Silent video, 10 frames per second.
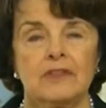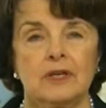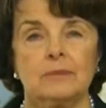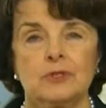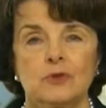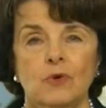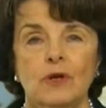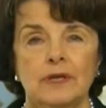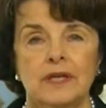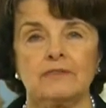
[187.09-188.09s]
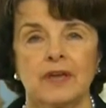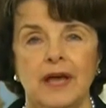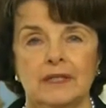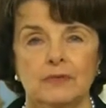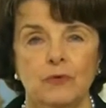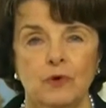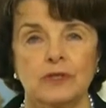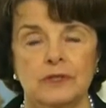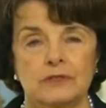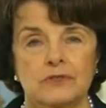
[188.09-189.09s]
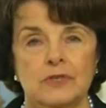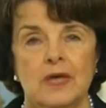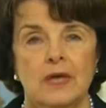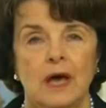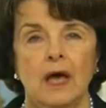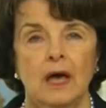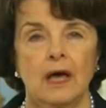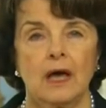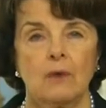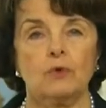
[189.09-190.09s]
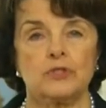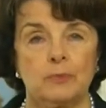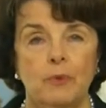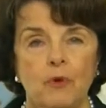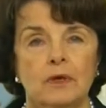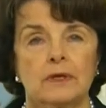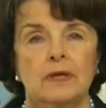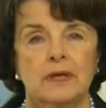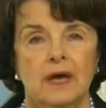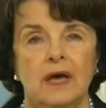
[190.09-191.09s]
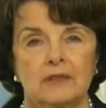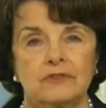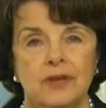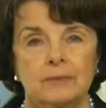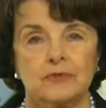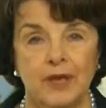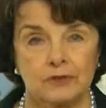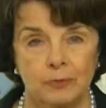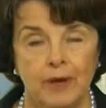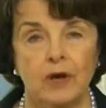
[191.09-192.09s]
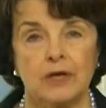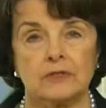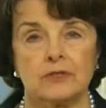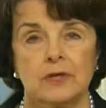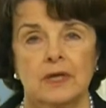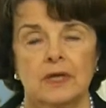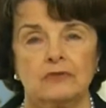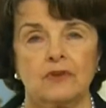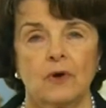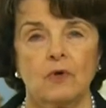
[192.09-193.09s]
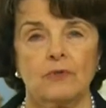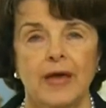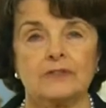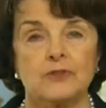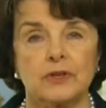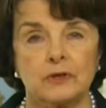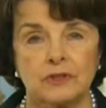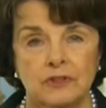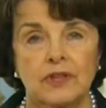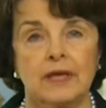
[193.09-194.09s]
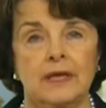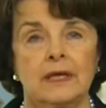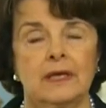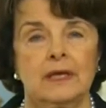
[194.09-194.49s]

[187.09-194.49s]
that a majority of Californians would support same-sex marriage. So that's the good thing.